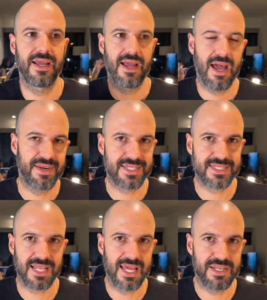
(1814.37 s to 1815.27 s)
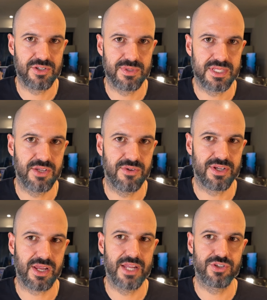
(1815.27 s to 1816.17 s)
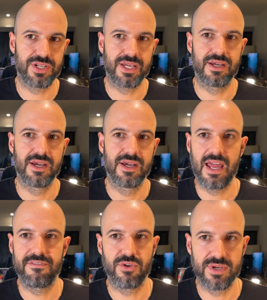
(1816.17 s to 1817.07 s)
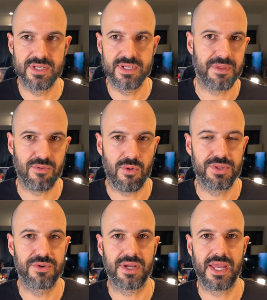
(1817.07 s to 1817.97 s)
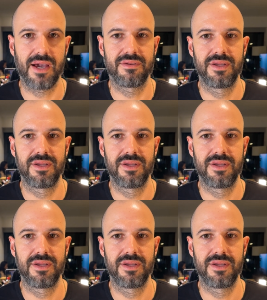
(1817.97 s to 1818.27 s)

have it escalated to a senior engineer, and if there is something wrong with your account,